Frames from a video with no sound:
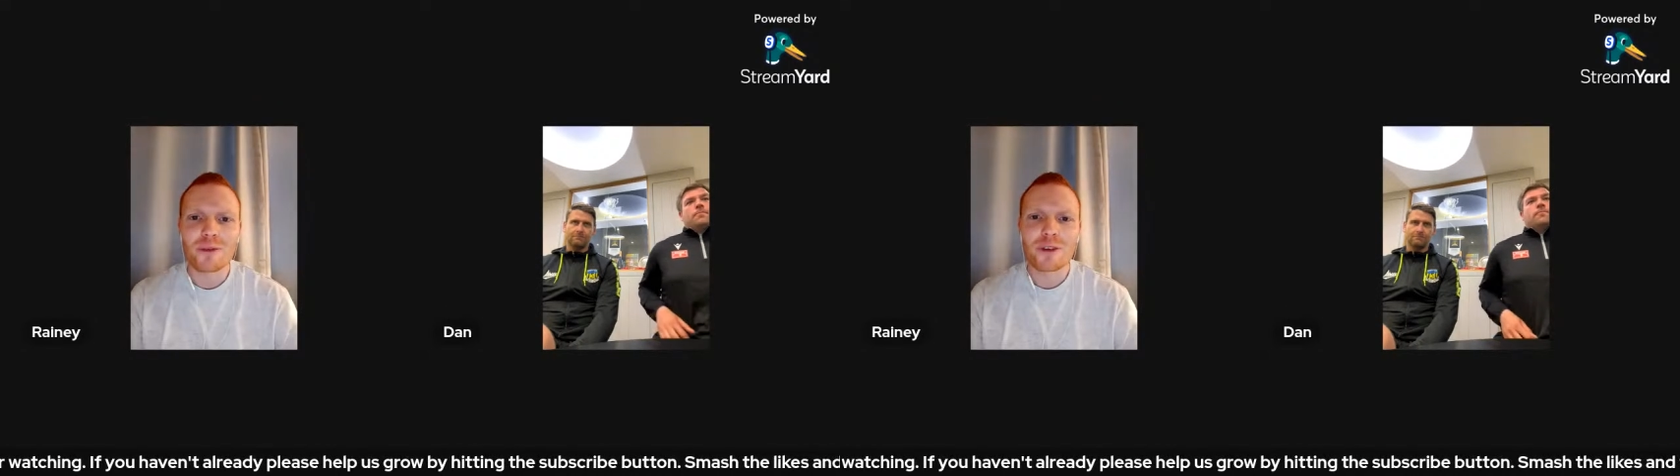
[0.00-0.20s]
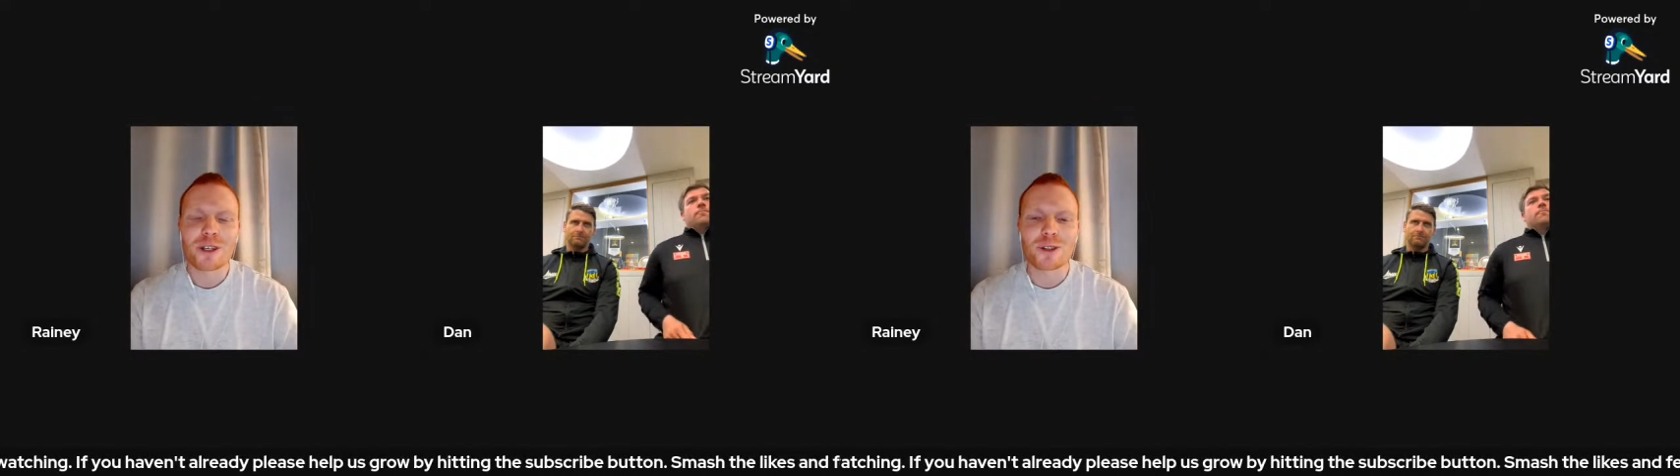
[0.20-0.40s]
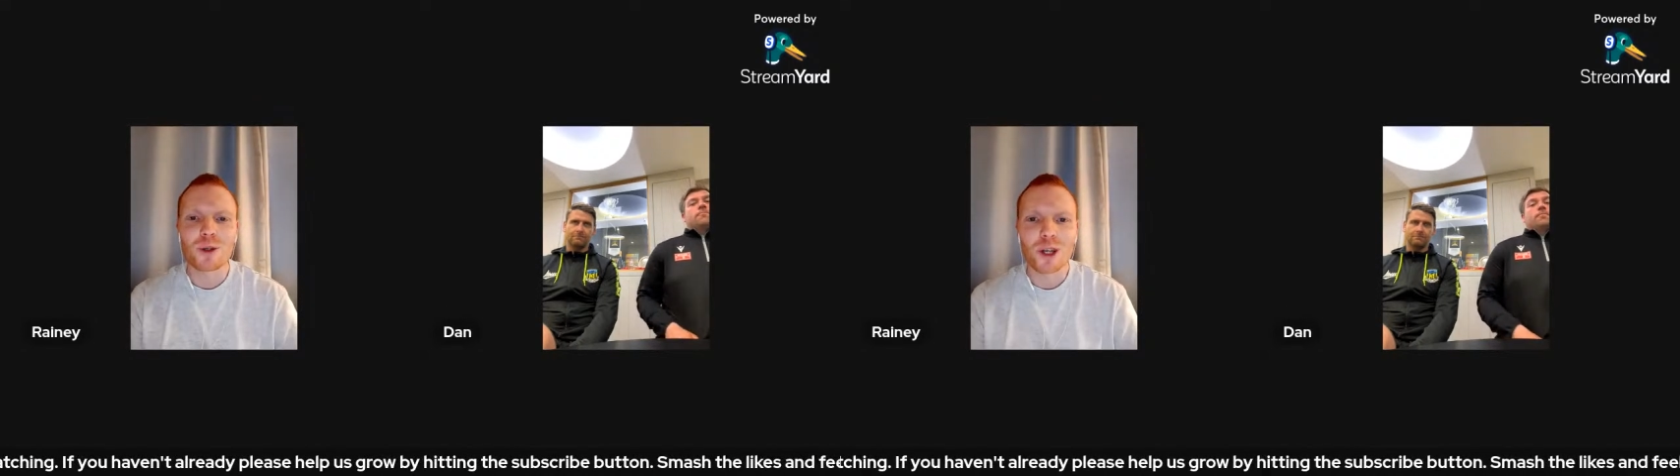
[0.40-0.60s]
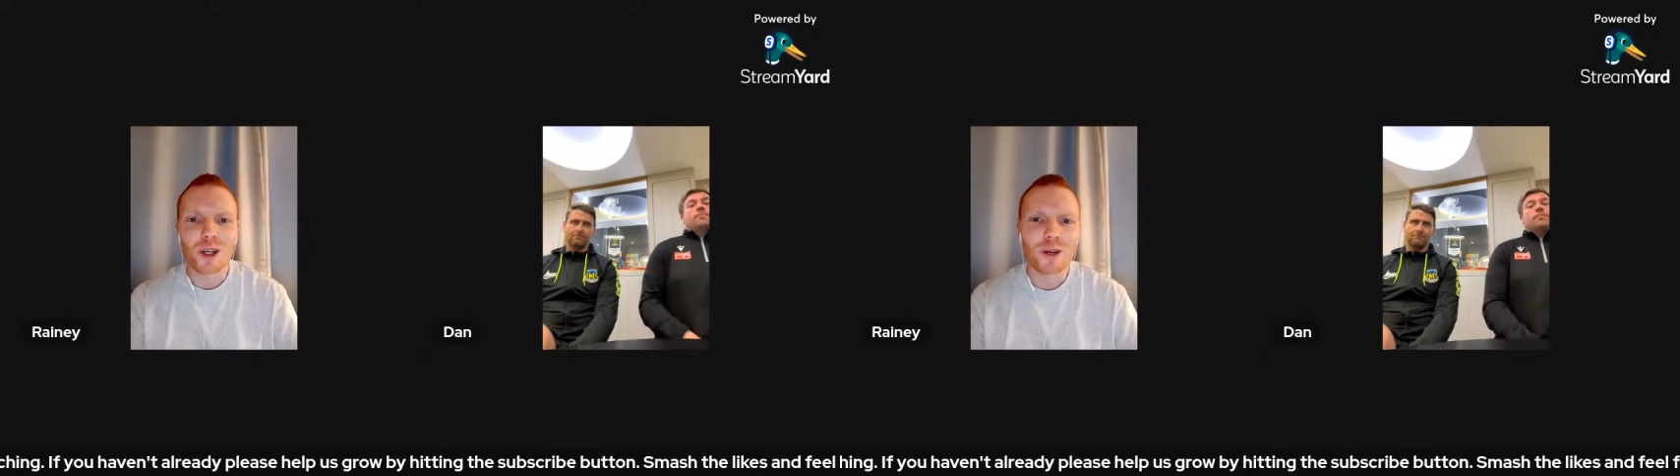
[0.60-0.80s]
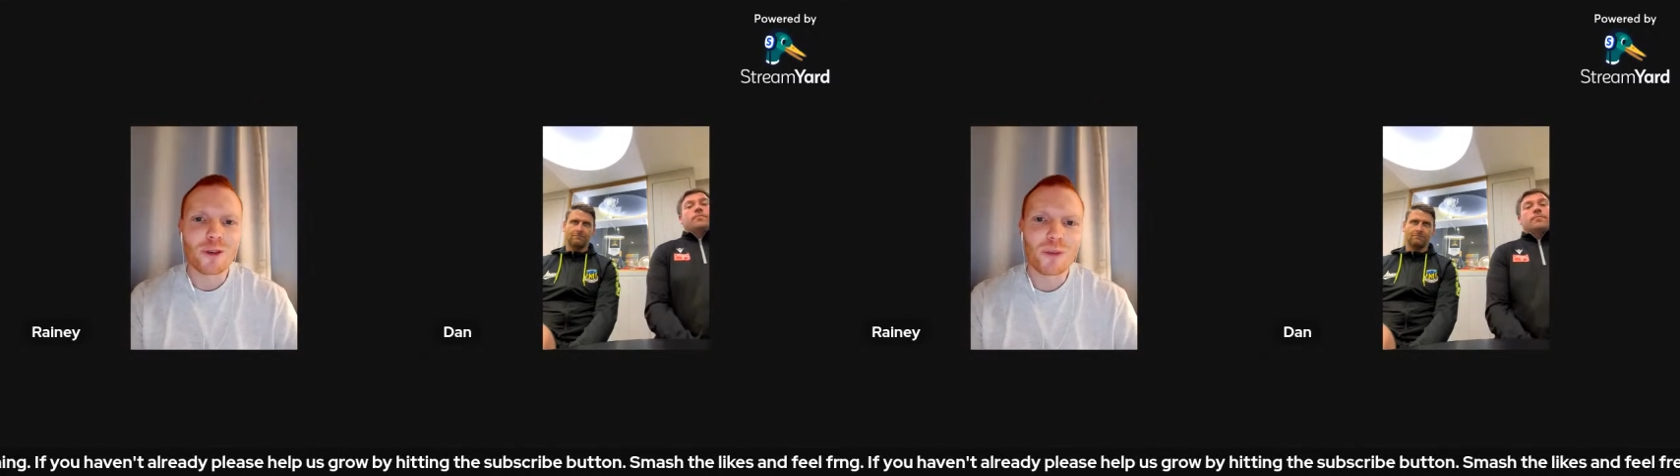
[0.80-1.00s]
Things going on
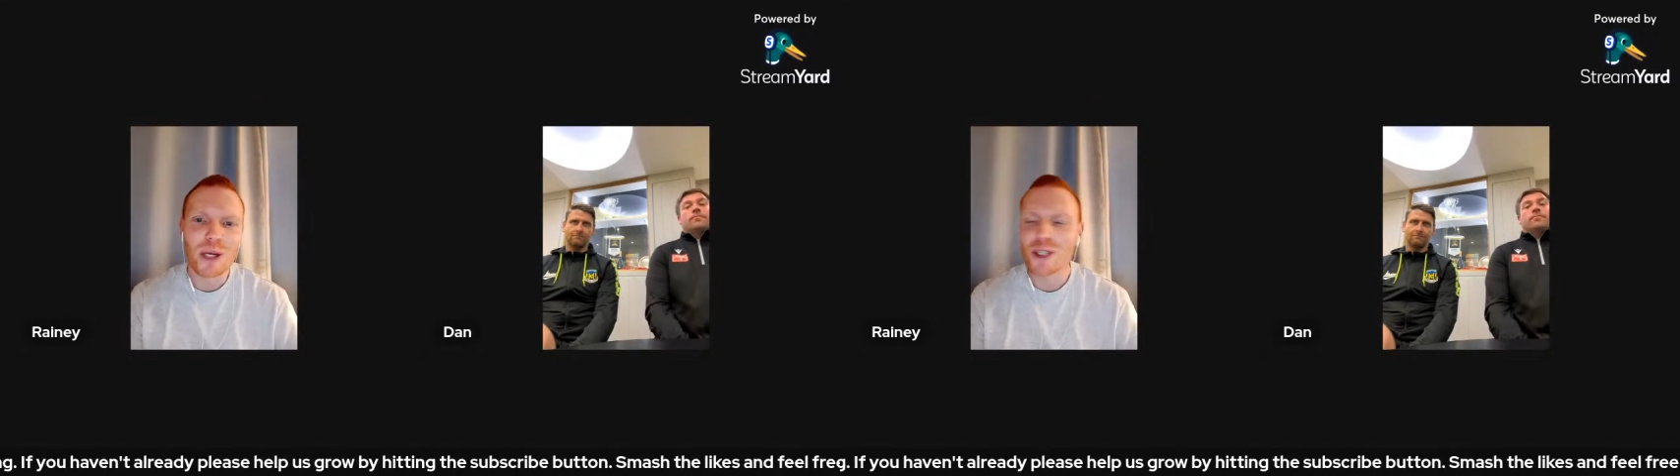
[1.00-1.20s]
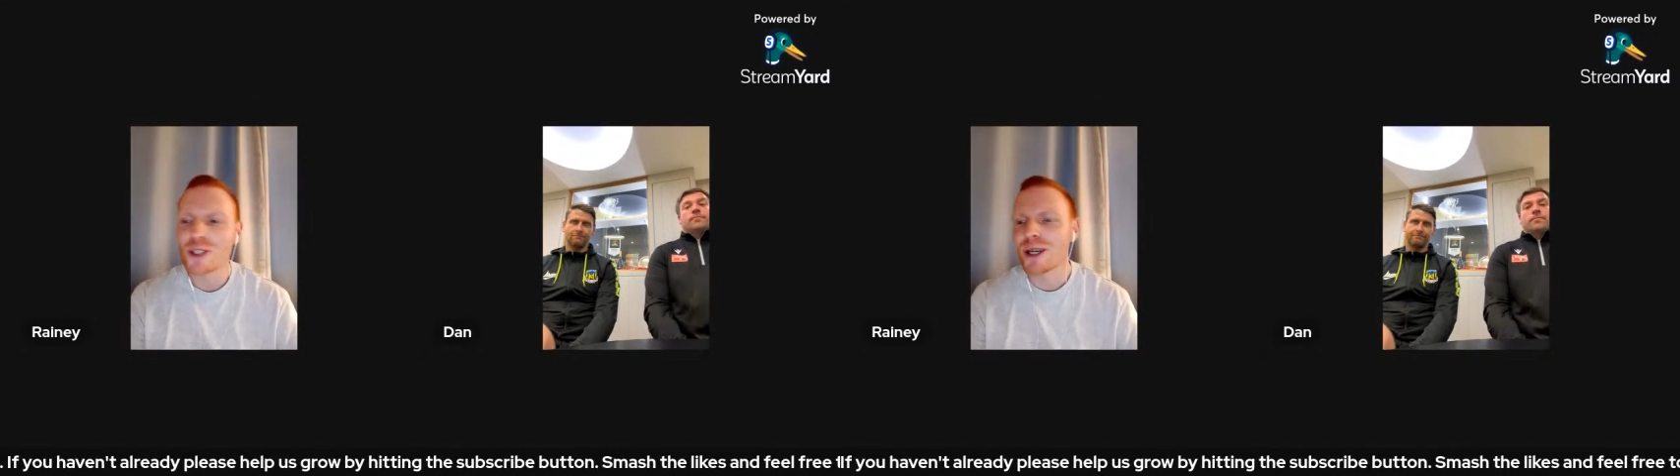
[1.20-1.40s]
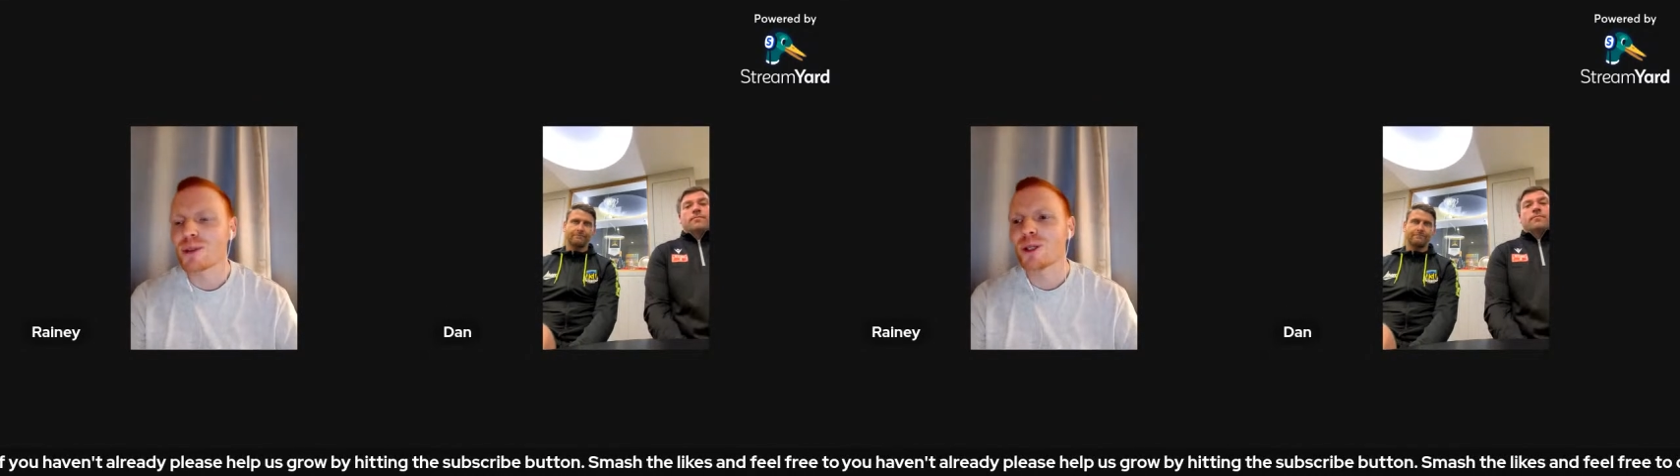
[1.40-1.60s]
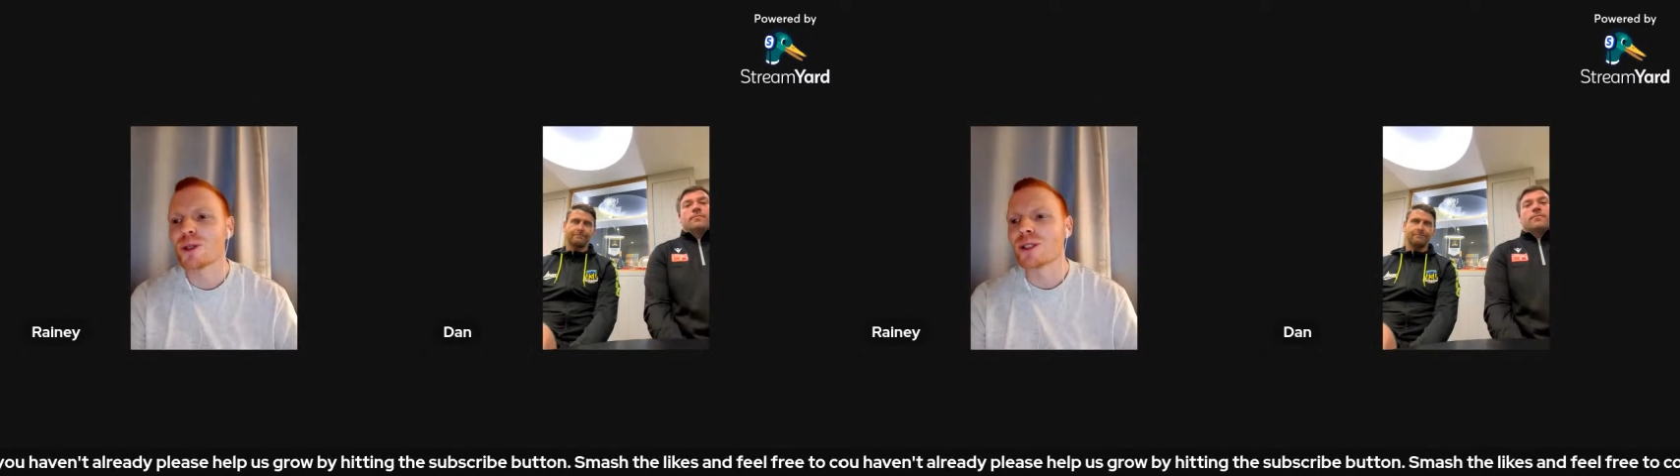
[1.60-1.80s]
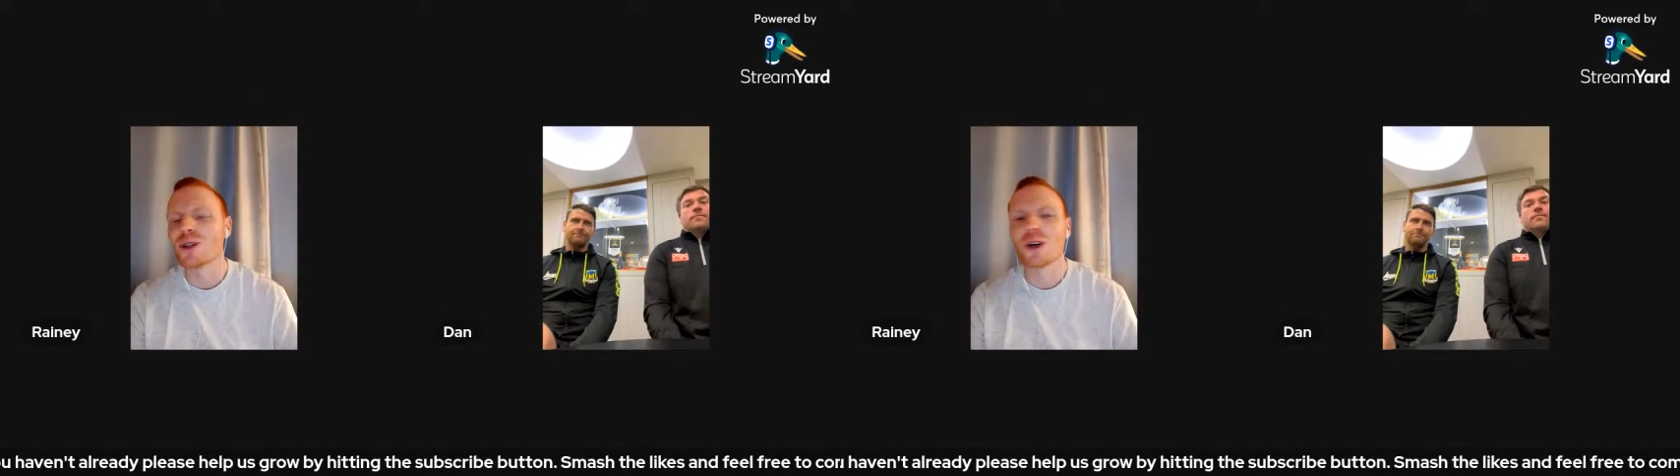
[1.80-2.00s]
and off the pitch,
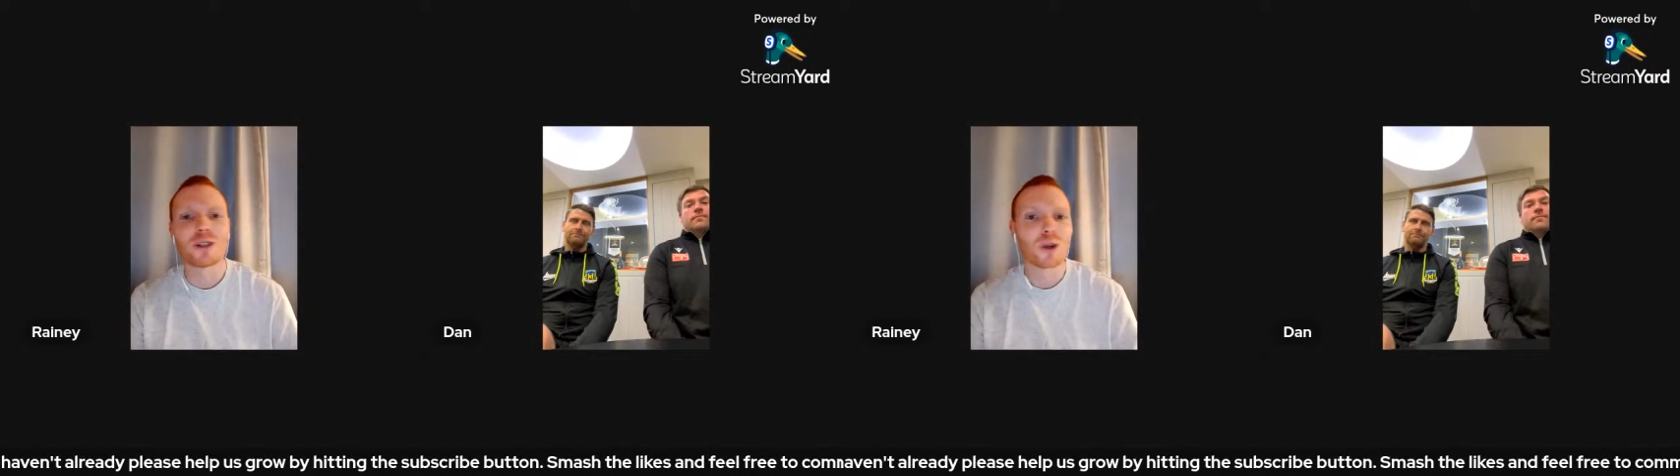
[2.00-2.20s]
absolutely adoring.